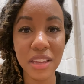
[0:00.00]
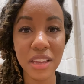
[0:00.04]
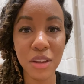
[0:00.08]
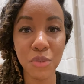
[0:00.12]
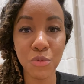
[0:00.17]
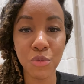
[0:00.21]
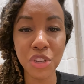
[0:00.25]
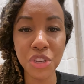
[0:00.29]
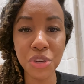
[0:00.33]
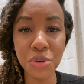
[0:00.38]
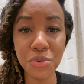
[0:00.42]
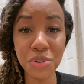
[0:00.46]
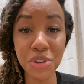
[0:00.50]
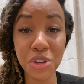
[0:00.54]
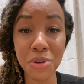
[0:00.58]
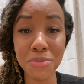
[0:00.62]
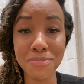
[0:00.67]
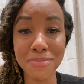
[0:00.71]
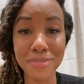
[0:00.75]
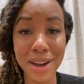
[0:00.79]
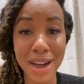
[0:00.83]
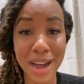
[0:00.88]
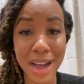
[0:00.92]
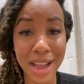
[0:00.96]
renew your
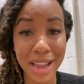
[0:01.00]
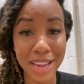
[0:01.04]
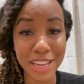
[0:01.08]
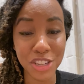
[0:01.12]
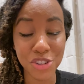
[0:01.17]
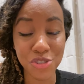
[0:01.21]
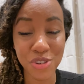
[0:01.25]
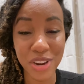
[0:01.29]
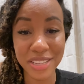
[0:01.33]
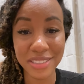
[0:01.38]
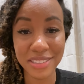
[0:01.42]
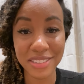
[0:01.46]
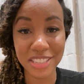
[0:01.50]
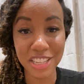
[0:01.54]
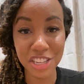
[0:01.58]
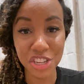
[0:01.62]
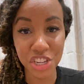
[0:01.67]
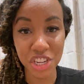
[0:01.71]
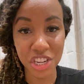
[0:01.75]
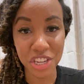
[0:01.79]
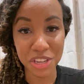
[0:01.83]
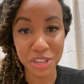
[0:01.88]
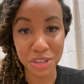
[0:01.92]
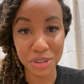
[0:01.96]
mind,
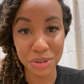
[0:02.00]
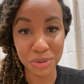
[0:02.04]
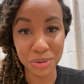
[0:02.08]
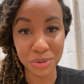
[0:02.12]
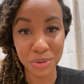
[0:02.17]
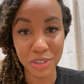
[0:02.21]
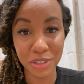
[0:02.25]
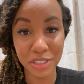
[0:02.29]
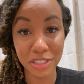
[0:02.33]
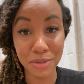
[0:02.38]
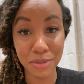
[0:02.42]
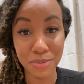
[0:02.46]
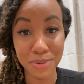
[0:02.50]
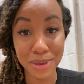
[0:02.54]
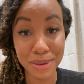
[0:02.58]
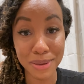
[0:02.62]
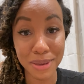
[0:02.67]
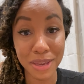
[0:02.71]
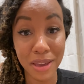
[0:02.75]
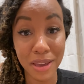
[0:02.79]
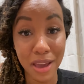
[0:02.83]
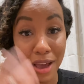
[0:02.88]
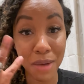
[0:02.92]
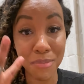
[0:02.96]
transition you to
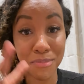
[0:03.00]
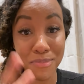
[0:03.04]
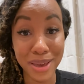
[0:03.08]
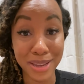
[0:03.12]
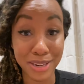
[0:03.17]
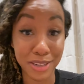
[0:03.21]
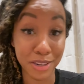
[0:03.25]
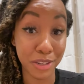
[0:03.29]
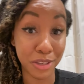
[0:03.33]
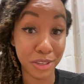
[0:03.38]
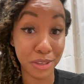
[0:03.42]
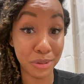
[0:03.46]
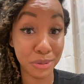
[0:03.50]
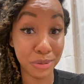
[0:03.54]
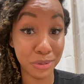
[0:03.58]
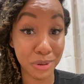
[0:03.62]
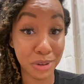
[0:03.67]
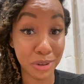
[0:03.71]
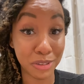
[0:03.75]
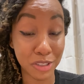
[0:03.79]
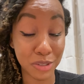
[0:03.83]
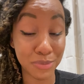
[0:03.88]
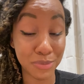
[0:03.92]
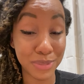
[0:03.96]
be a better you
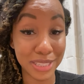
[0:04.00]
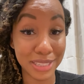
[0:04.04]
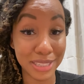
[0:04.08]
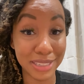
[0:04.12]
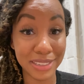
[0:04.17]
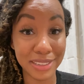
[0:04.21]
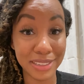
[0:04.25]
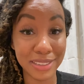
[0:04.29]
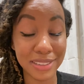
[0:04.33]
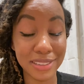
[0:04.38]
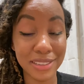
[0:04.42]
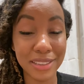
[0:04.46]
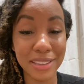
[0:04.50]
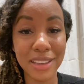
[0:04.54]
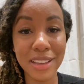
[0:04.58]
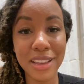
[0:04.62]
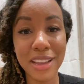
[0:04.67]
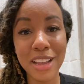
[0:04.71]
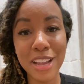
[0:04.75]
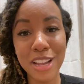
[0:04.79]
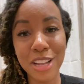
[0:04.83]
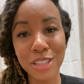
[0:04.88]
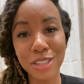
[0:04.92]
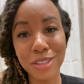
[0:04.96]
ultimately.
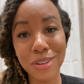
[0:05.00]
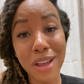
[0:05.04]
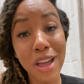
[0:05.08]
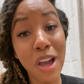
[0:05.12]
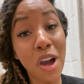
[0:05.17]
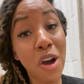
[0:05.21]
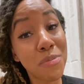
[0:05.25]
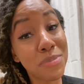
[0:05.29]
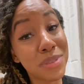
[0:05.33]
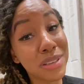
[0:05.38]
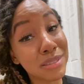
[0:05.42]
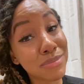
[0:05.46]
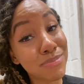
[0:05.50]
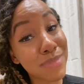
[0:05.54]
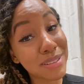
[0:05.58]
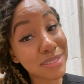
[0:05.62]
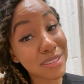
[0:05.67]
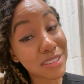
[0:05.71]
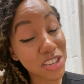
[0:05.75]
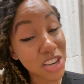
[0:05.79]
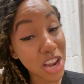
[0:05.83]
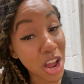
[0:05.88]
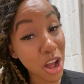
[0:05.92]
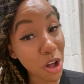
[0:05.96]
So I hope this
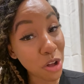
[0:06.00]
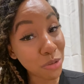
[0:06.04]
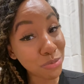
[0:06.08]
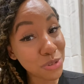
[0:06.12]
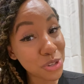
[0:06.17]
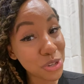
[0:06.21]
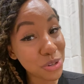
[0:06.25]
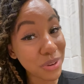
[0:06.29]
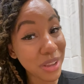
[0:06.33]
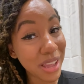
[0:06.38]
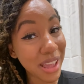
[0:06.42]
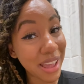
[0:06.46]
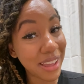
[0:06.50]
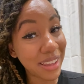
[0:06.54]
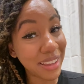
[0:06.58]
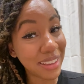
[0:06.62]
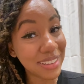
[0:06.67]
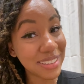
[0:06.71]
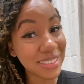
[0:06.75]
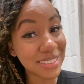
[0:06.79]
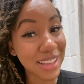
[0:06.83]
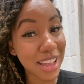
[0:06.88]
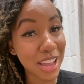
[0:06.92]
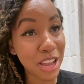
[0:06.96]
message helped you
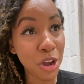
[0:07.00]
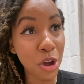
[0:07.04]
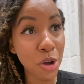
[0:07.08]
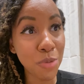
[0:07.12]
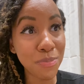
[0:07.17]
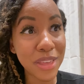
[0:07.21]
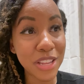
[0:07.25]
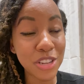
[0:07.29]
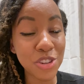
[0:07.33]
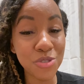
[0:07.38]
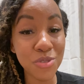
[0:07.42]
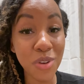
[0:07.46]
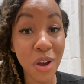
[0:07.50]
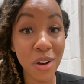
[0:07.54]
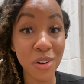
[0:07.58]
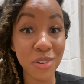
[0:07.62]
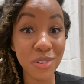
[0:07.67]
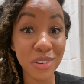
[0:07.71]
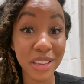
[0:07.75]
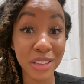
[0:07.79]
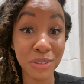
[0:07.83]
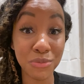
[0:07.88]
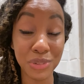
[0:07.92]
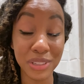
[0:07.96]
guys. I hope that you all
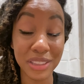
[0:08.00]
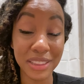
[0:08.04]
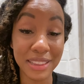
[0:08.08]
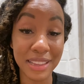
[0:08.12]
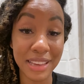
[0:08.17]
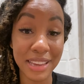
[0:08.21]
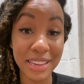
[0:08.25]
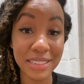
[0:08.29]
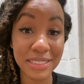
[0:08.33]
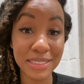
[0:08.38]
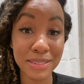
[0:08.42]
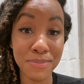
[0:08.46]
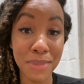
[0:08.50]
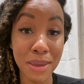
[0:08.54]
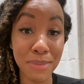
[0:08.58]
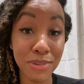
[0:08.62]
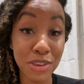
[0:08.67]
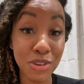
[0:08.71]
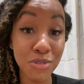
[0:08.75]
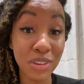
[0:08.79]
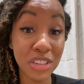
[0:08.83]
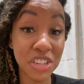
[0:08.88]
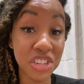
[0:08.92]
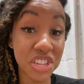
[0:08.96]
can relate.
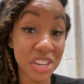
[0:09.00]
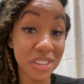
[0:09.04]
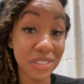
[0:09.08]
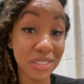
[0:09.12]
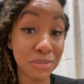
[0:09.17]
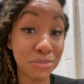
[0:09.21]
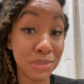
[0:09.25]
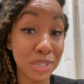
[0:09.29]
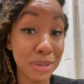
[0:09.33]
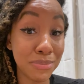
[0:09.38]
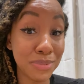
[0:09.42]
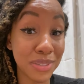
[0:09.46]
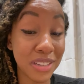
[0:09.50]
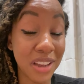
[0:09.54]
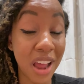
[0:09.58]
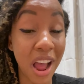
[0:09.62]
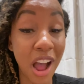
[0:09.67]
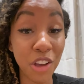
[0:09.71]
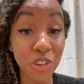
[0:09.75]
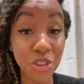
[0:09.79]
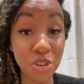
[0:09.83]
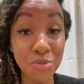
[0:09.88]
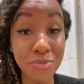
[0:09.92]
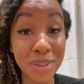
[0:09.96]
Maybe you can share some tips on
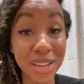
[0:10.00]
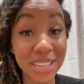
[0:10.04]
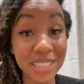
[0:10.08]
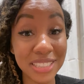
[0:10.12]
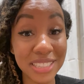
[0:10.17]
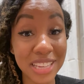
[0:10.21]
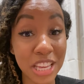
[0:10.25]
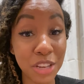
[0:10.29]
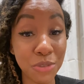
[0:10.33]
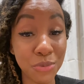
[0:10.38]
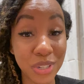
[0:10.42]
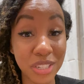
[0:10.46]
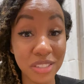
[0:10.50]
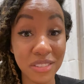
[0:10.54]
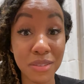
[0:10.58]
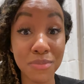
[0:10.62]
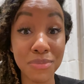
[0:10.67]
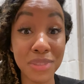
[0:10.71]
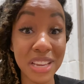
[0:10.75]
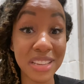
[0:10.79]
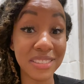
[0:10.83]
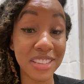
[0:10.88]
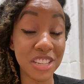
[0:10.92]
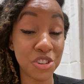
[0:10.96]
how you meditate. What are some
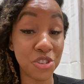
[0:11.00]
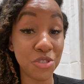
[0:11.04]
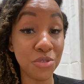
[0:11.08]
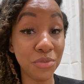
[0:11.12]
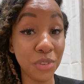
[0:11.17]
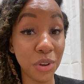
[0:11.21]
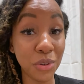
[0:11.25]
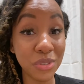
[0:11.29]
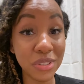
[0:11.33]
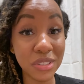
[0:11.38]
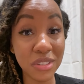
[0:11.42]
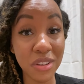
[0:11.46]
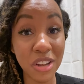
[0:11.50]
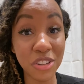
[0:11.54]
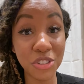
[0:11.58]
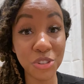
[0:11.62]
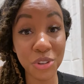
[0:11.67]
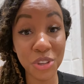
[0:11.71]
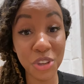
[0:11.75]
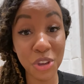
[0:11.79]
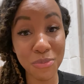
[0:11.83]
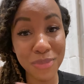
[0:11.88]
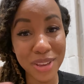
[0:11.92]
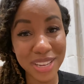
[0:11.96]
things that you focus on
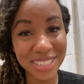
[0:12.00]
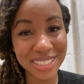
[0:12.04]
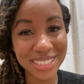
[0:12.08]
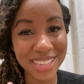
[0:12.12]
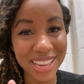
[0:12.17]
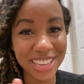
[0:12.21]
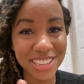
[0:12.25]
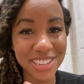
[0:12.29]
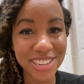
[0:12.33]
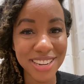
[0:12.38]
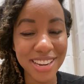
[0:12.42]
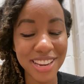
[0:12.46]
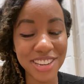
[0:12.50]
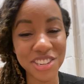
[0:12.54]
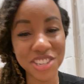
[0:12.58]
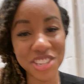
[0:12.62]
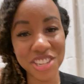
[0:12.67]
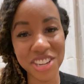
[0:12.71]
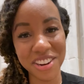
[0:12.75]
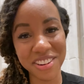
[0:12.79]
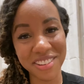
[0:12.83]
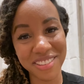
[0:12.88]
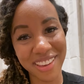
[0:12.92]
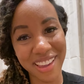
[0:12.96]
during your meditation, and
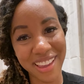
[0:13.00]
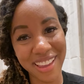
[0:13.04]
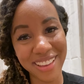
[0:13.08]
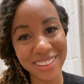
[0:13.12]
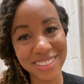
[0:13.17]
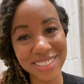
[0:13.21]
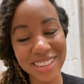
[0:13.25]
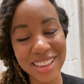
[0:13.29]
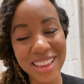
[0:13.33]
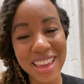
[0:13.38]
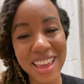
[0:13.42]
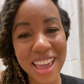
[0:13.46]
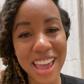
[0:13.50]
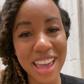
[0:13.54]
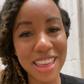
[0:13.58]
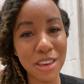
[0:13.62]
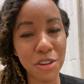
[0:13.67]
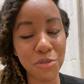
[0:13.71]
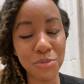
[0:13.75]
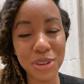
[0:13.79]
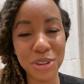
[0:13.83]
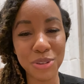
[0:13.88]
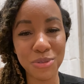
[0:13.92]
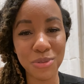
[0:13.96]
share that. And that
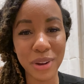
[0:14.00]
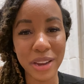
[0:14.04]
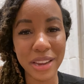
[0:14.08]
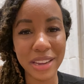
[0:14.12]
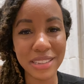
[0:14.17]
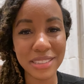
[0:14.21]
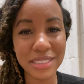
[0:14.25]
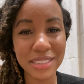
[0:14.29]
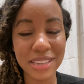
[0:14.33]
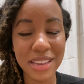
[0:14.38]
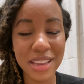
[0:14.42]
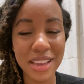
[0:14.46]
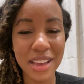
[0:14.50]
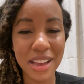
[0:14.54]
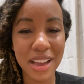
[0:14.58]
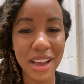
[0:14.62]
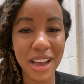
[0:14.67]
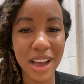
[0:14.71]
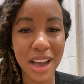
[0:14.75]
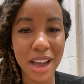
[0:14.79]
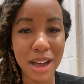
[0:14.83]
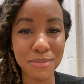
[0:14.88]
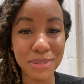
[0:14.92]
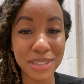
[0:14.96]
would be great.
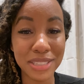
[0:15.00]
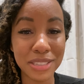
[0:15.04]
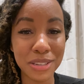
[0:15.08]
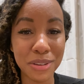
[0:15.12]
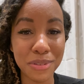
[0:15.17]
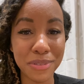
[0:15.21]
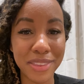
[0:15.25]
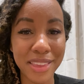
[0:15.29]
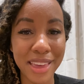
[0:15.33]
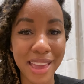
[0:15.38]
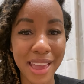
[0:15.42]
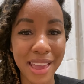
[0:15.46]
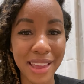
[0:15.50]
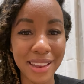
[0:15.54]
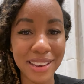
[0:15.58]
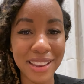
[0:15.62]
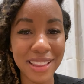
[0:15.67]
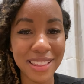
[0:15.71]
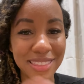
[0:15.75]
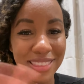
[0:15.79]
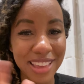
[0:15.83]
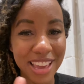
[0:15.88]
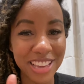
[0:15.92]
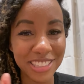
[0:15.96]
Until
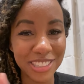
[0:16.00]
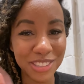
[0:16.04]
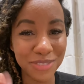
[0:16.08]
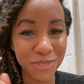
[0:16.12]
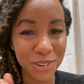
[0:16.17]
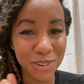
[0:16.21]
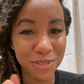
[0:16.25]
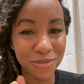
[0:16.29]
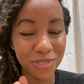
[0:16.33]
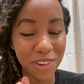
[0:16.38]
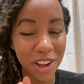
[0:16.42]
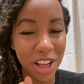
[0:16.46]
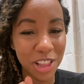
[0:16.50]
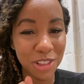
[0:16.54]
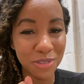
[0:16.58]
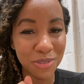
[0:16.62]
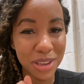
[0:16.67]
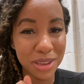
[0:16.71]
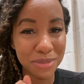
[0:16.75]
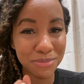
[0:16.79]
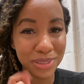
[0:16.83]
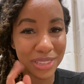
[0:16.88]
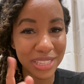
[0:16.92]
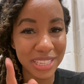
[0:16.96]
then, thanks for
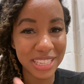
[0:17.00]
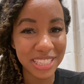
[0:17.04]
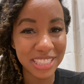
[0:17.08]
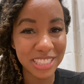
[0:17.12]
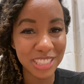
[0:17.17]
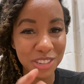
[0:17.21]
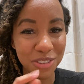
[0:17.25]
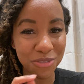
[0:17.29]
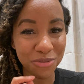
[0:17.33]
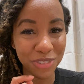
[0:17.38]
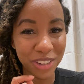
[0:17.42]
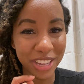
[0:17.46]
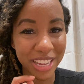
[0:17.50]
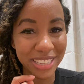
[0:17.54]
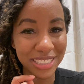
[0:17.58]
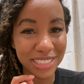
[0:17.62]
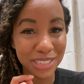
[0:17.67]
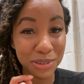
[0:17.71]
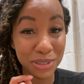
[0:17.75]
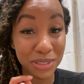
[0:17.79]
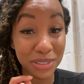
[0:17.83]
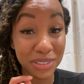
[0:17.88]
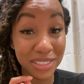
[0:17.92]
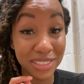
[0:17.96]
following. Please don't forget
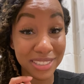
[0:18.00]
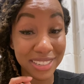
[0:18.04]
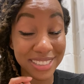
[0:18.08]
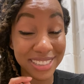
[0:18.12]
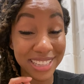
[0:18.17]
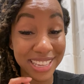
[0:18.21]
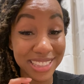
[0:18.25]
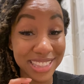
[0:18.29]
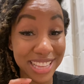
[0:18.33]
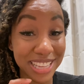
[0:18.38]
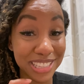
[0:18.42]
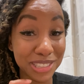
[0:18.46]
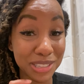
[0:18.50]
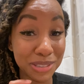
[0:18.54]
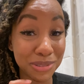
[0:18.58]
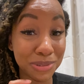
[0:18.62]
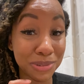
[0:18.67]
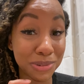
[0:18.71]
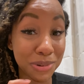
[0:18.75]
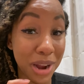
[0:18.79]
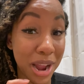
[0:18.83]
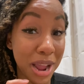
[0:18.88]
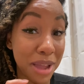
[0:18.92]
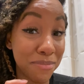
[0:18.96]
to click that
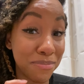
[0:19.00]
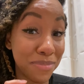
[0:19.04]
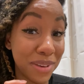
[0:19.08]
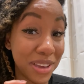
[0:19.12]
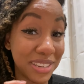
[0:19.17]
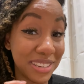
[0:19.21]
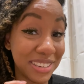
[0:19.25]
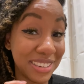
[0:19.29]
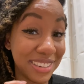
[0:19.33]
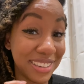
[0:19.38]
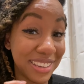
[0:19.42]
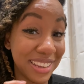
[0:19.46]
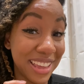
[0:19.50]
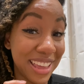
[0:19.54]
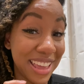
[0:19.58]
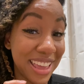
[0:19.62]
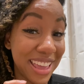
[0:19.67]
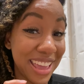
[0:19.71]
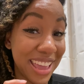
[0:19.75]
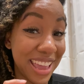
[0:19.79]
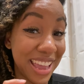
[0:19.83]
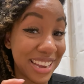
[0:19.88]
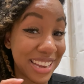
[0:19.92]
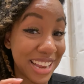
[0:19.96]
subscribe button.
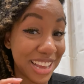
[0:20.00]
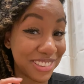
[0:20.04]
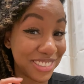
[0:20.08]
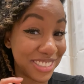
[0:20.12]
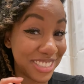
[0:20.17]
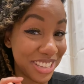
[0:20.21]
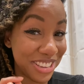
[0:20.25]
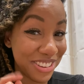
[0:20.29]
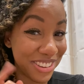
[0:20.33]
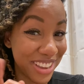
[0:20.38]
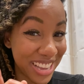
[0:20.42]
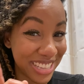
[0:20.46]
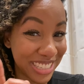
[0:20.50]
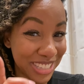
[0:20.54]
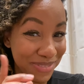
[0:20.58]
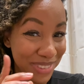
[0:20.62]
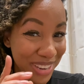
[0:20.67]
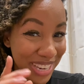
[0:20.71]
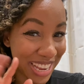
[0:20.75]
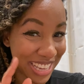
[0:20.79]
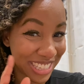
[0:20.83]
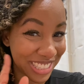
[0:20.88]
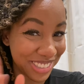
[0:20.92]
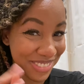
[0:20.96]
And I'll see you guys in my
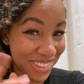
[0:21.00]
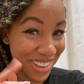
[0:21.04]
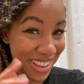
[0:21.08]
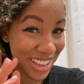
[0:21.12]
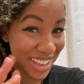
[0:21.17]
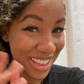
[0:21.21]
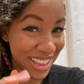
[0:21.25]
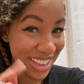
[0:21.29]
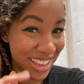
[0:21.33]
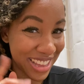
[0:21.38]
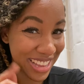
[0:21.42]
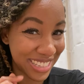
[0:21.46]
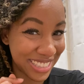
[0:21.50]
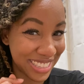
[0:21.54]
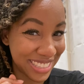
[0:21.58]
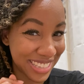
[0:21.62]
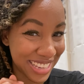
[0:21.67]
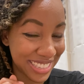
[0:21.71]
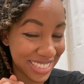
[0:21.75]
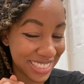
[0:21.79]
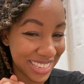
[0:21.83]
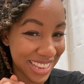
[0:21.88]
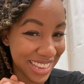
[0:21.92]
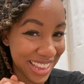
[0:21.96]
next one.
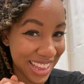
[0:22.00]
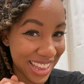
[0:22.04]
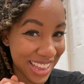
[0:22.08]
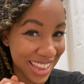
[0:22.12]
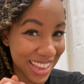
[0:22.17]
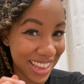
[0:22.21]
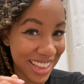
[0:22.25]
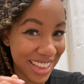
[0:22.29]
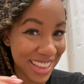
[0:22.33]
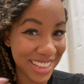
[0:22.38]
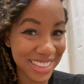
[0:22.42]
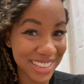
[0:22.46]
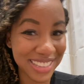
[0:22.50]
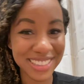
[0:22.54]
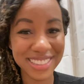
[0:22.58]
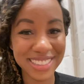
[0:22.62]
Ta-ta.